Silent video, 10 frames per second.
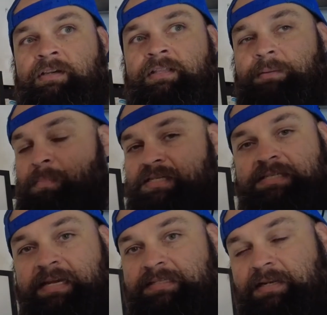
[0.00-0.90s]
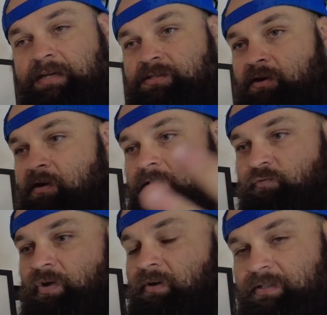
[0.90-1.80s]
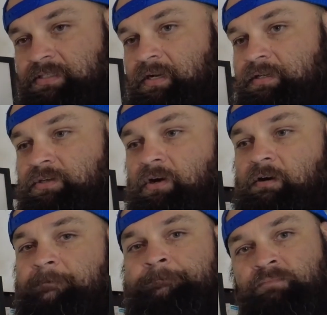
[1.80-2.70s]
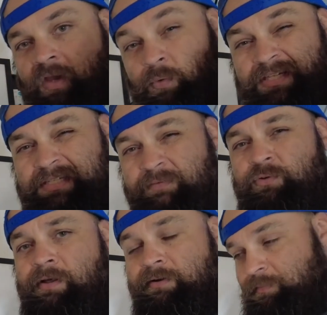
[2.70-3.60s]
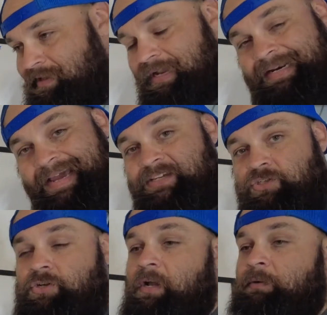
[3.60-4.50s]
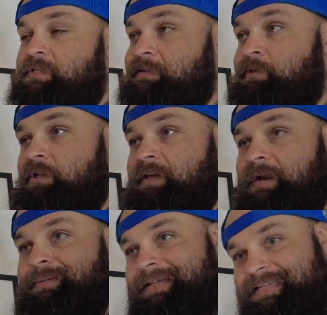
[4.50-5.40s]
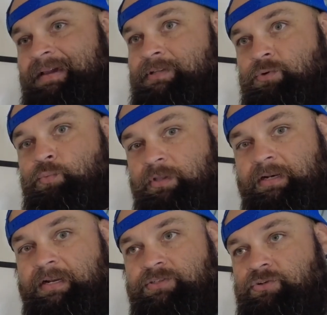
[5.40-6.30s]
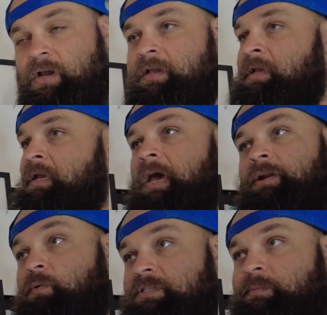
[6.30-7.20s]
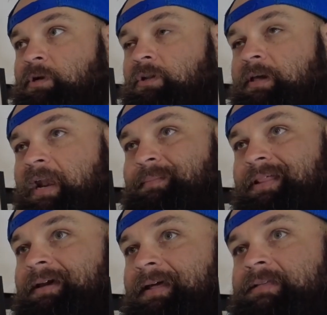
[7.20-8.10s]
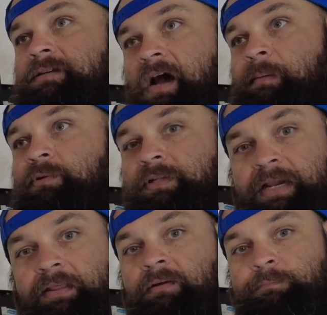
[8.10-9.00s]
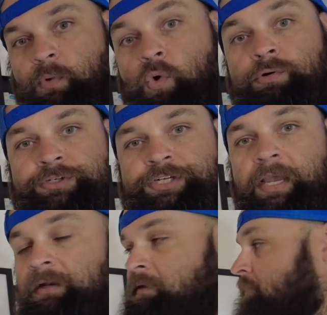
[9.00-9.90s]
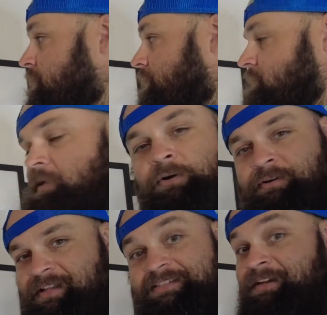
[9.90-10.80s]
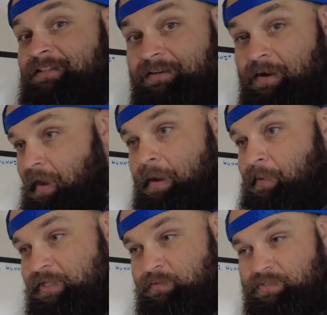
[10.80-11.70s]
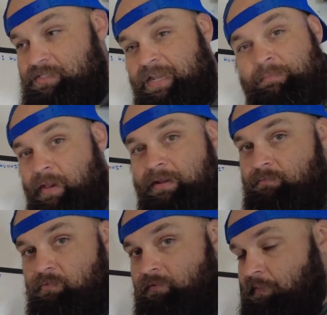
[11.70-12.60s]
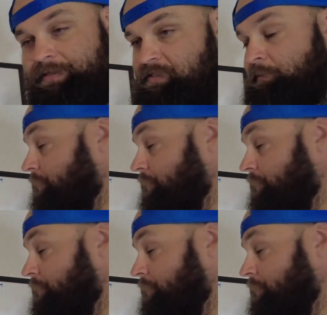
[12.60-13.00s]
The Mustang's a nice car. The Falcon's a nice car. I want this F100 to be a nice truck. I want someone to look at it and be like, damn, that's a really nice truck. I don't want someone to look at it and be like, that's cobbled together horse shit. That's not the, I might as well just stay in bed. That's not what I